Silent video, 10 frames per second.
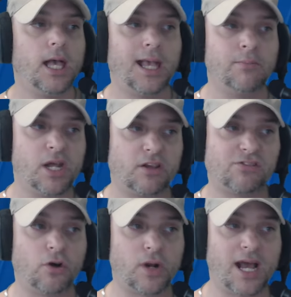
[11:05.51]
And
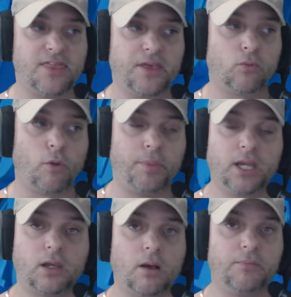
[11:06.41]
Minnesota, I think, will
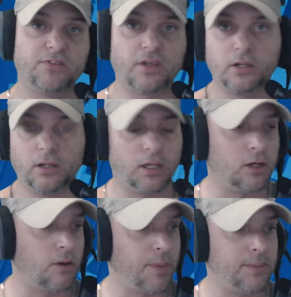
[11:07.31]
pick up, you
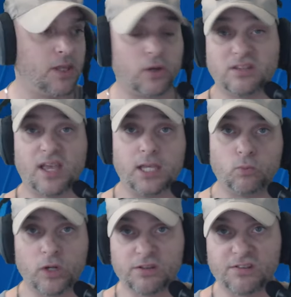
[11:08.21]
know, maybe they'll get to 8
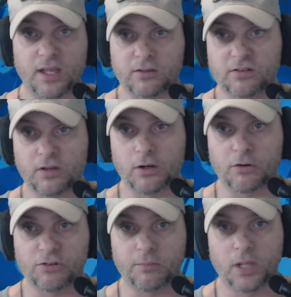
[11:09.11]
wins next year
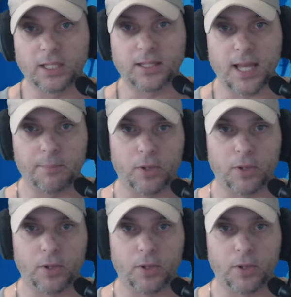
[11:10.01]
or something like that.